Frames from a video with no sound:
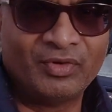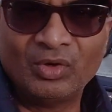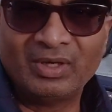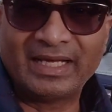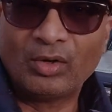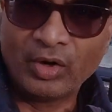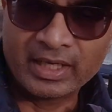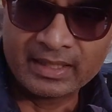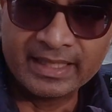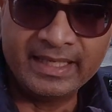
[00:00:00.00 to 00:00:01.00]
for like
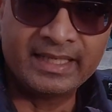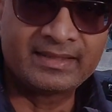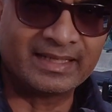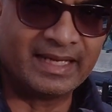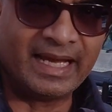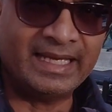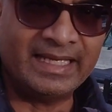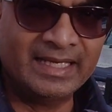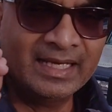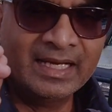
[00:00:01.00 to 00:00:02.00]
oil leaks and
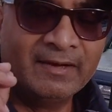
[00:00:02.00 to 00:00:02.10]
any